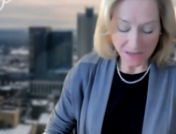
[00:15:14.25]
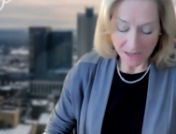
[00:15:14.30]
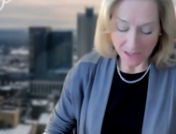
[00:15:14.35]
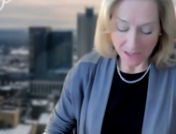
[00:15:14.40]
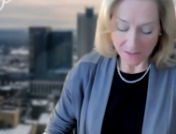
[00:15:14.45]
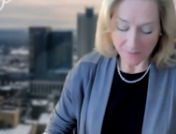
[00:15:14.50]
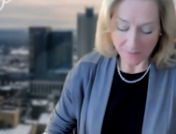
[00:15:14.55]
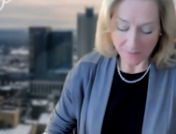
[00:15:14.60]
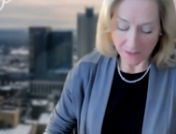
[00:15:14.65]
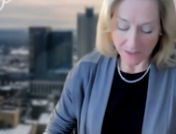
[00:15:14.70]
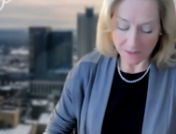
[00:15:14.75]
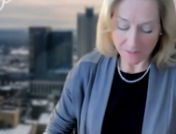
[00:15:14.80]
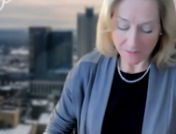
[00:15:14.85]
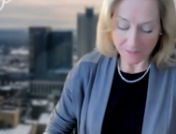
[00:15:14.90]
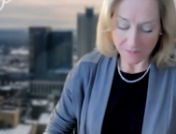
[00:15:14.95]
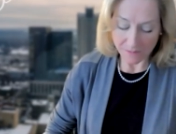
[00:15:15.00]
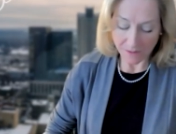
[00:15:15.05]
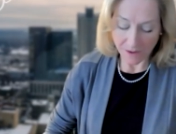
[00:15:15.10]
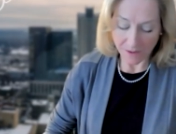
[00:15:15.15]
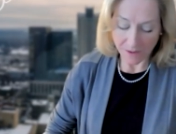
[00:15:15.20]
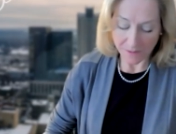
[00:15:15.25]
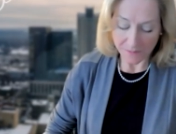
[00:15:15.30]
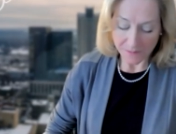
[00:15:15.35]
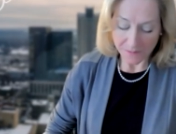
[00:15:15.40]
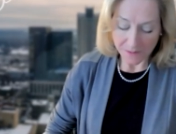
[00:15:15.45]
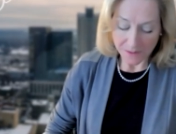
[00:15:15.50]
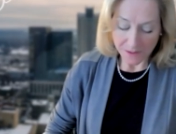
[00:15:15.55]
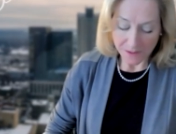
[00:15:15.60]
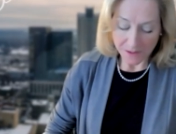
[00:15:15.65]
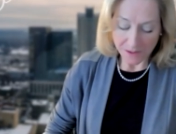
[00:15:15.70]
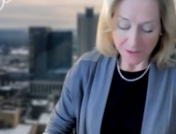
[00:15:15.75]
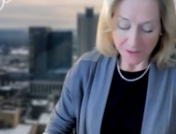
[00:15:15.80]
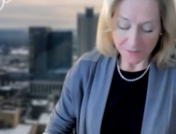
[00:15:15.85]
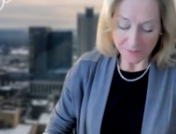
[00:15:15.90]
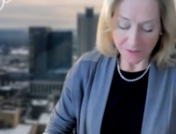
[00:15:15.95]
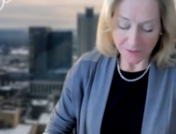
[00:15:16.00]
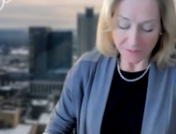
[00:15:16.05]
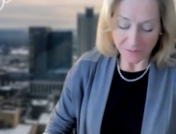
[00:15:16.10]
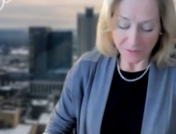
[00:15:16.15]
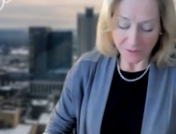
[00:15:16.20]
And that uh,
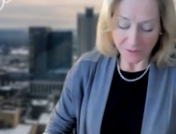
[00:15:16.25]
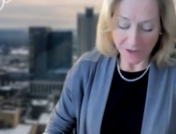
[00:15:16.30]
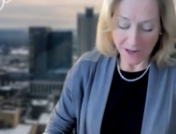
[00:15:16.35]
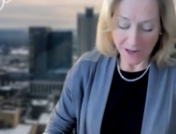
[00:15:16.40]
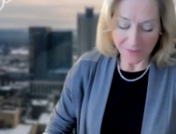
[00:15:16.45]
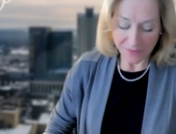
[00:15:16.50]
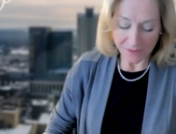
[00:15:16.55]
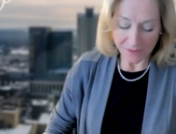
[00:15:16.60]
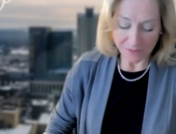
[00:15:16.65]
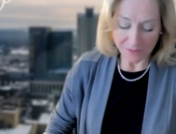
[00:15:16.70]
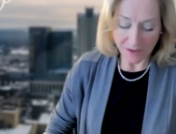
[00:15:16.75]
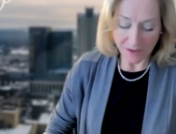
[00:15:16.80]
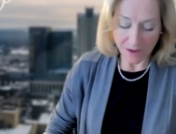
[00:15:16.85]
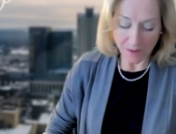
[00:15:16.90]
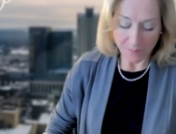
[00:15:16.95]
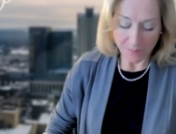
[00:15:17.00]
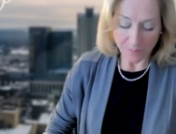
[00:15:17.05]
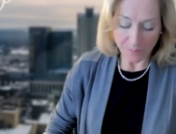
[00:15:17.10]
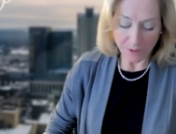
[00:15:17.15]
since they're not the same,